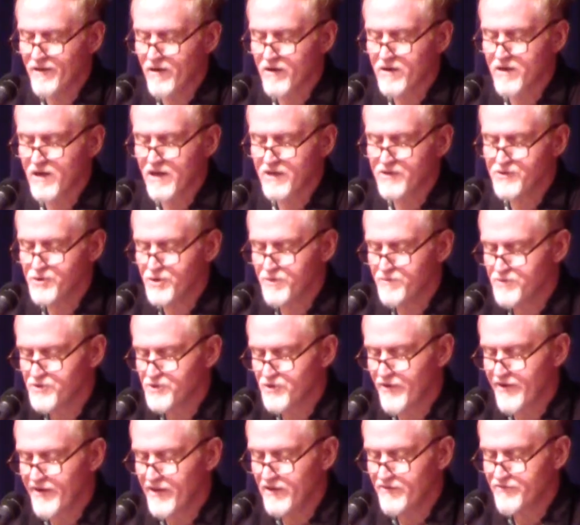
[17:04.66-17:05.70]
in our costumes,
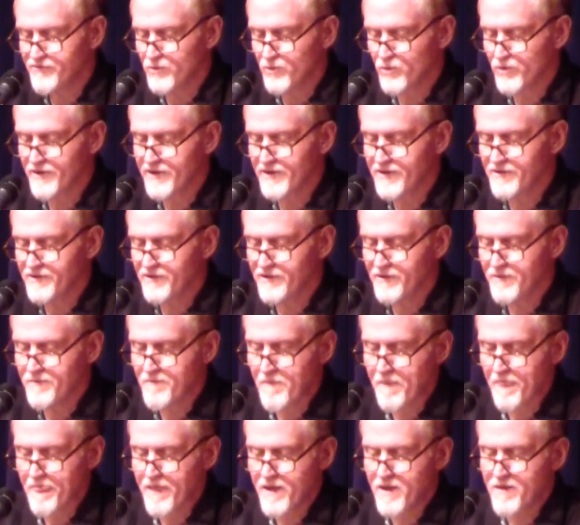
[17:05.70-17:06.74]
sorry, I left a word out there,
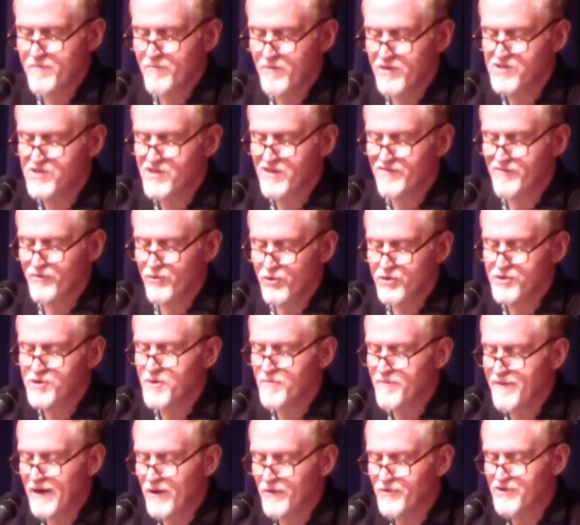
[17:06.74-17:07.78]
must have looked
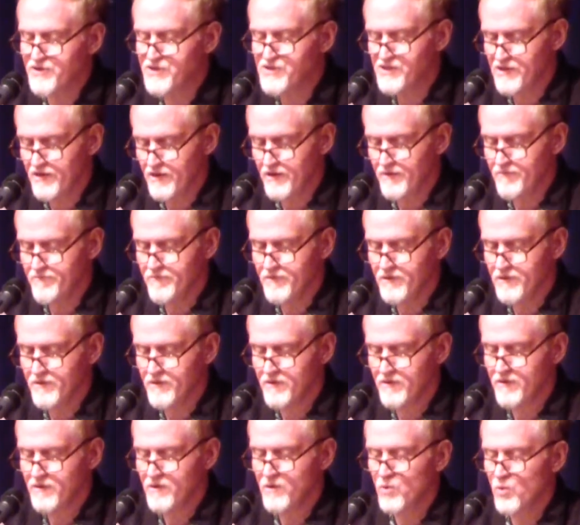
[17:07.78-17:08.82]
about the same.
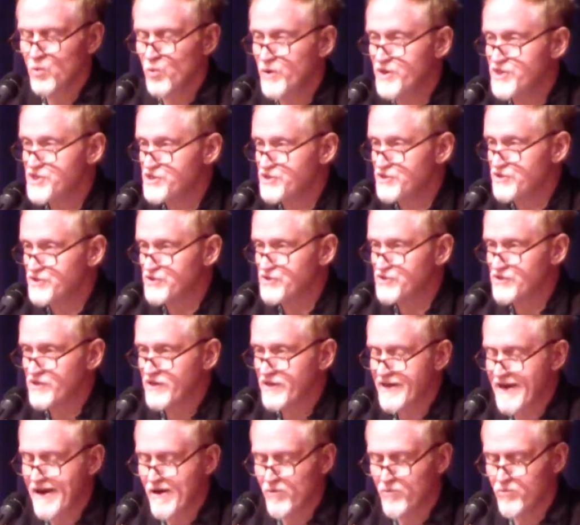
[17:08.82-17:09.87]
Witches,
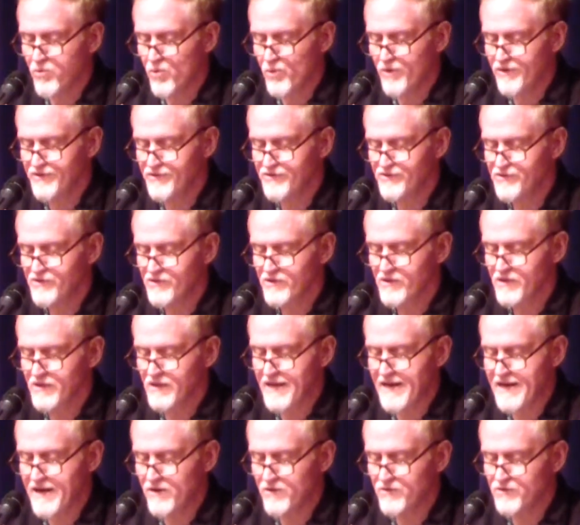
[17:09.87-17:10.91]
cowboys,
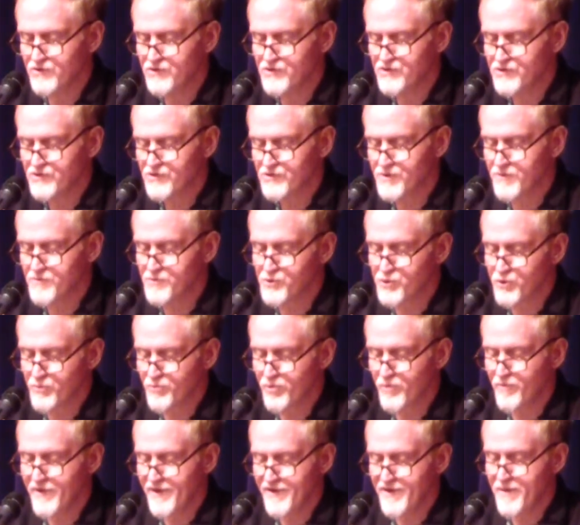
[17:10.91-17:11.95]
clowns, some
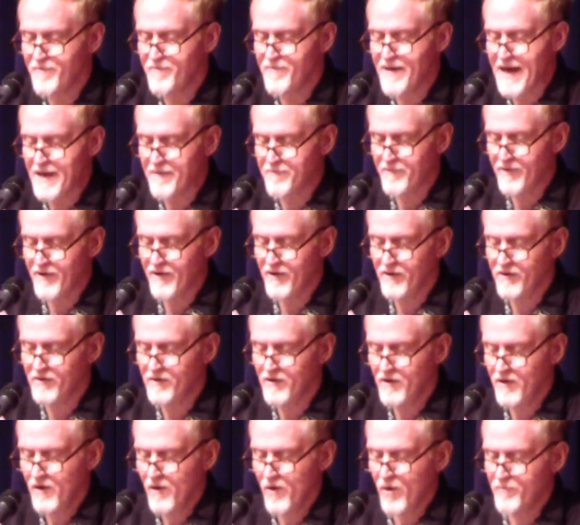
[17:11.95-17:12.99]
Superman and Batman,
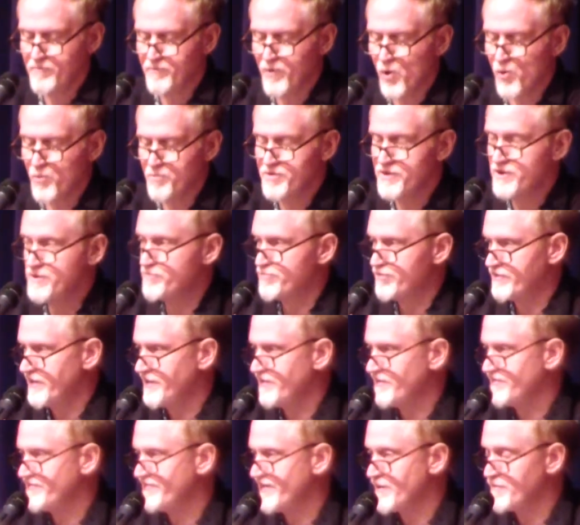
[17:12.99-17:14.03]
a Bo Peep
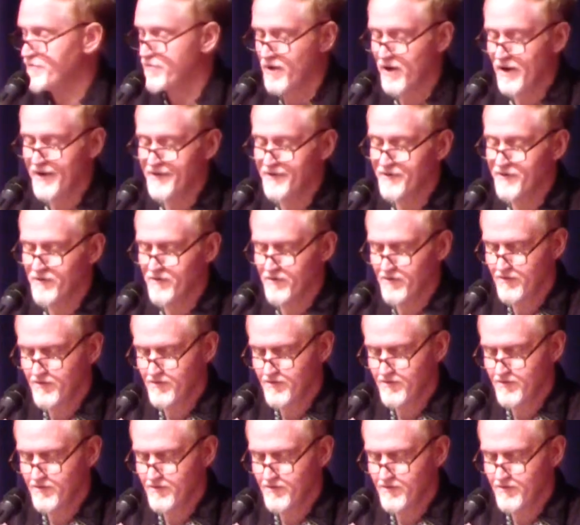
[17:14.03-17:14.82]
and a vampire.